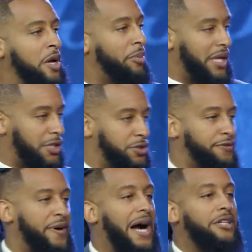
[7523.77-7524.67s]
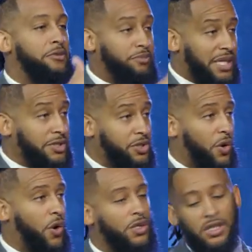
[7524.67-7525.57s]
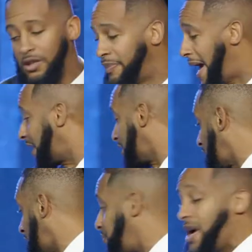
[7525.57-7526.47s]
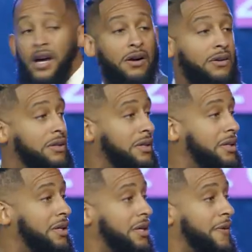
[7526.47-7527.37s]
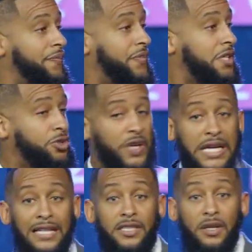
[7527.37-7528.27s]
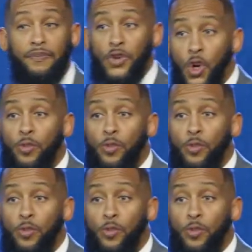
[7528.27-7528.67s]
But as you find a mentor, look back as well. Because we got some